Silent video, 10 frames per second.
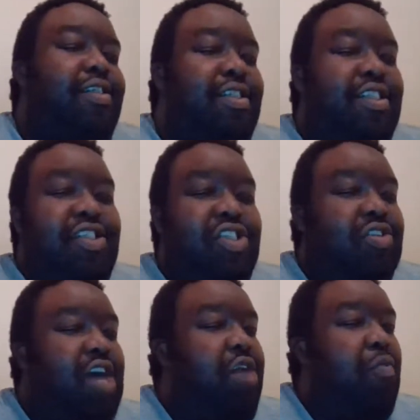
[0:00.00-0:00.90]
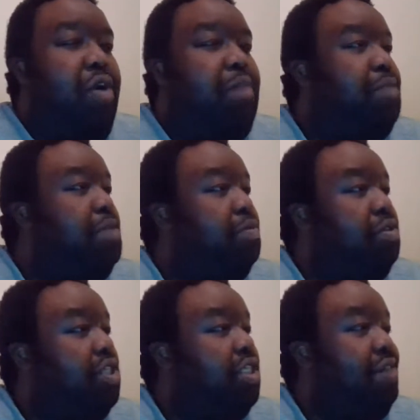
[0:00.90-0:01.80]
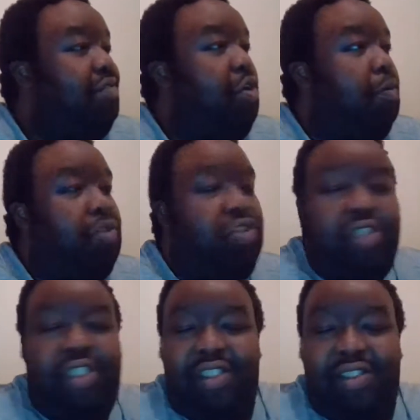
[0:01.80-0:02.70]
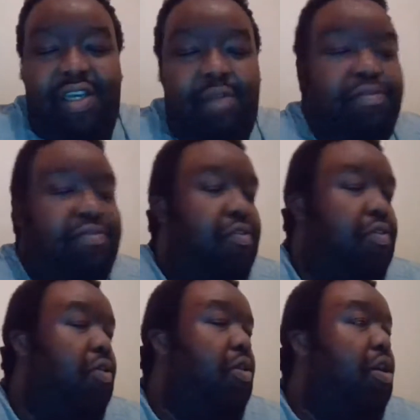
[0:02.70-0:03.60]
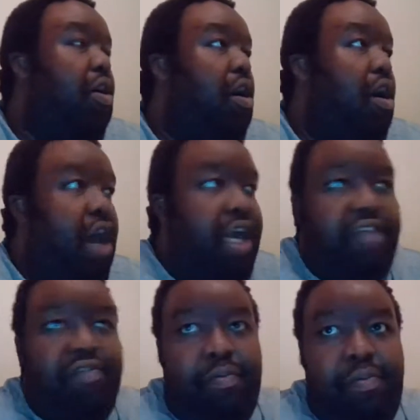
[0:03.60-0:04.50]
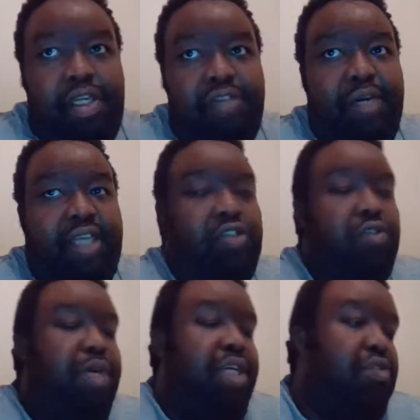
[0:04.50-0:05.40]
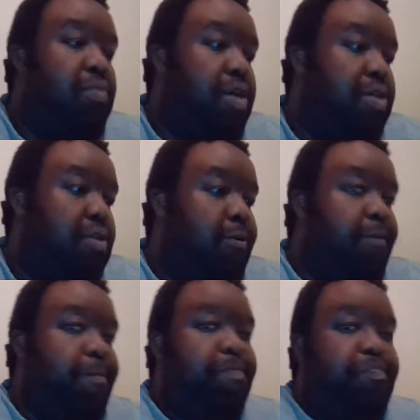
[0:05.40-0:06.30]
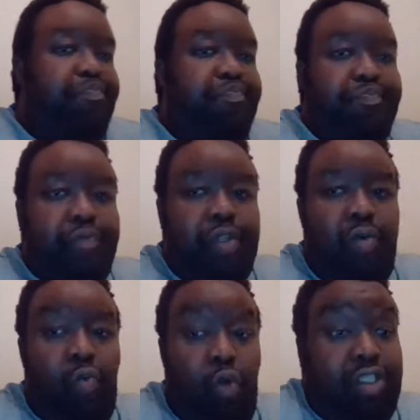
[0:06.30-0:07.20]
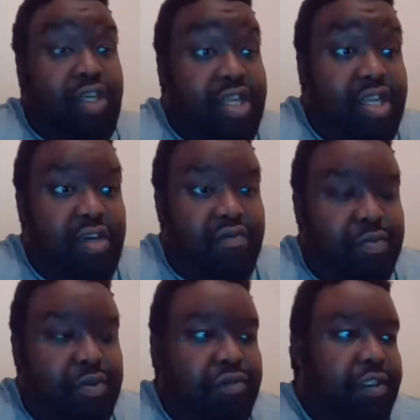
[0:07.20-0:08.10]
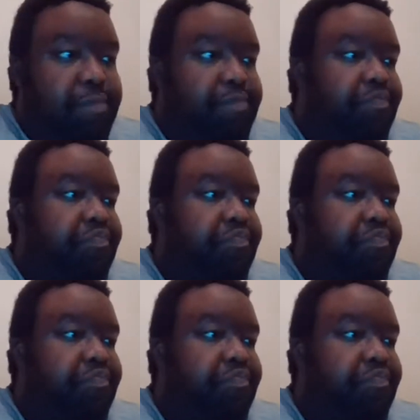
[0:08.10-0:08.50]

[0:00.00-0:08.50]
just kind of wanted people to just have an opportunity to see it before I give my 2 pennies worth. What did I think of the movie?